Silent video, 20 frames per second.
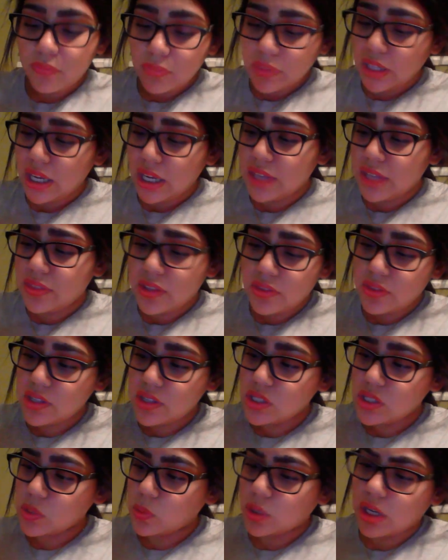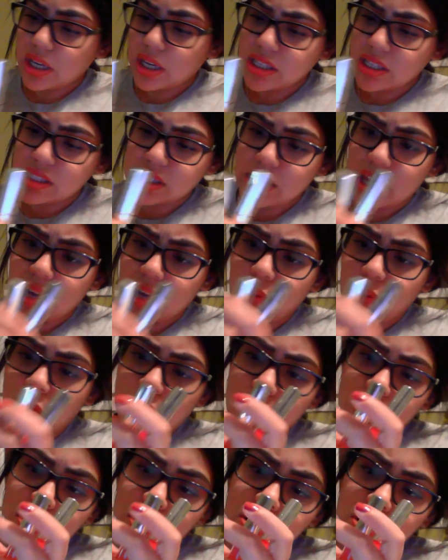then this one I said
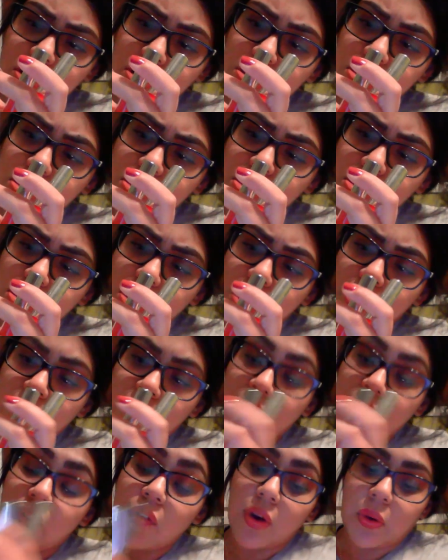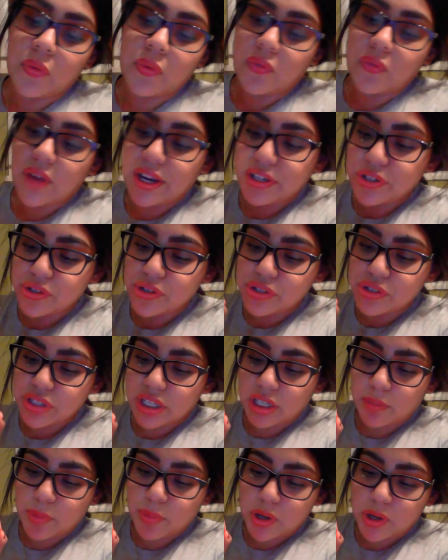was, well, Finders
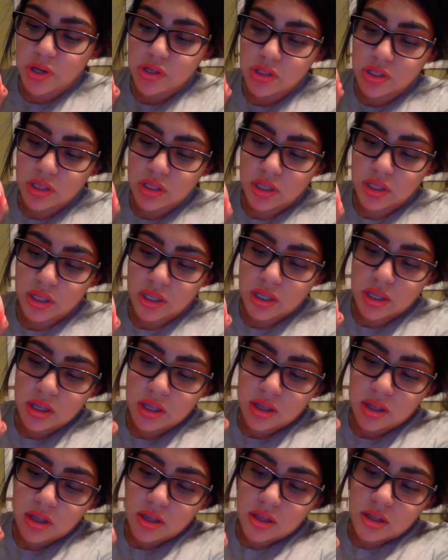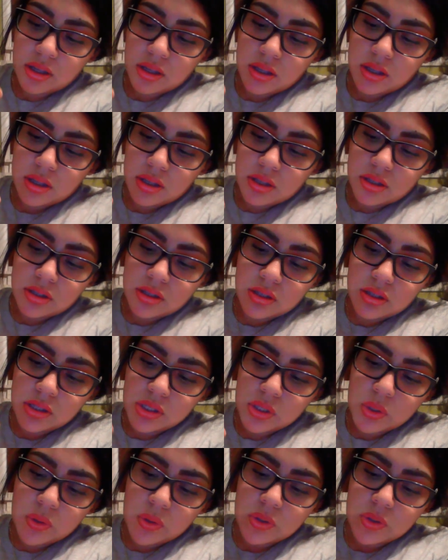Keepers.
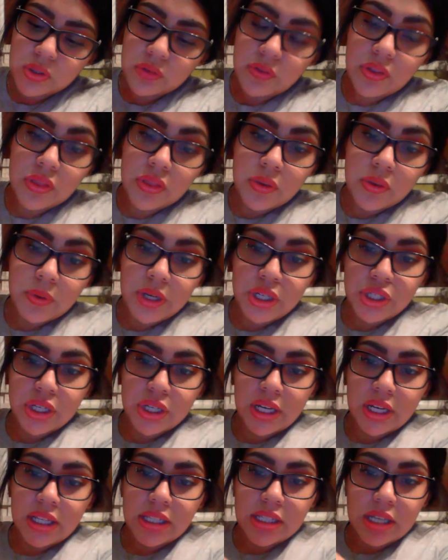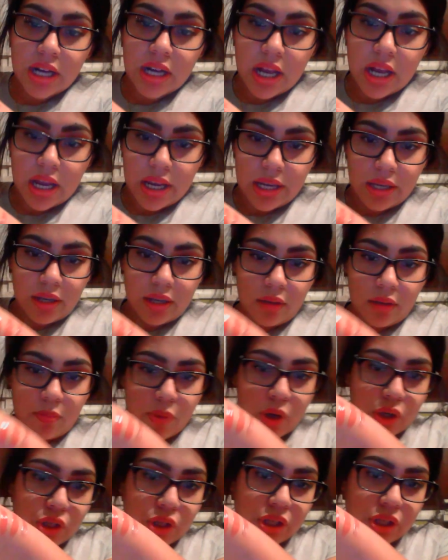So those are the 3 shades that I
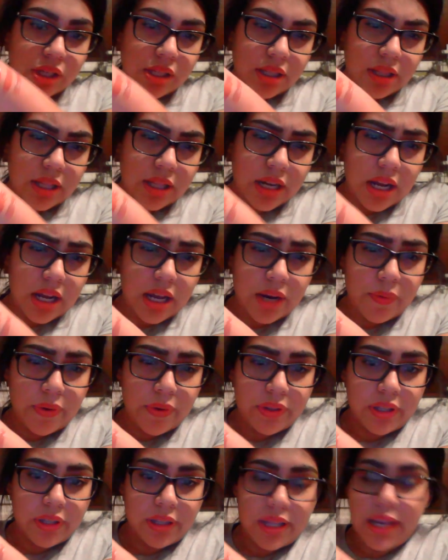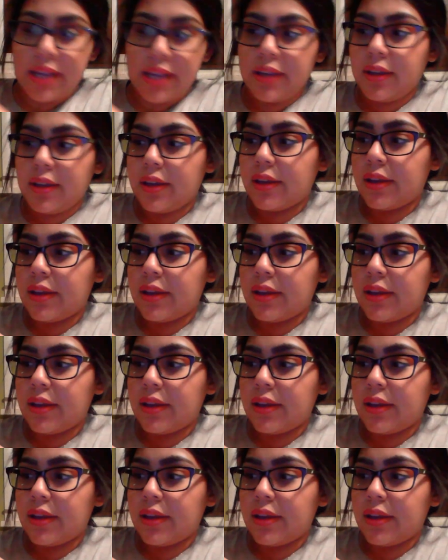purchased and that I really like.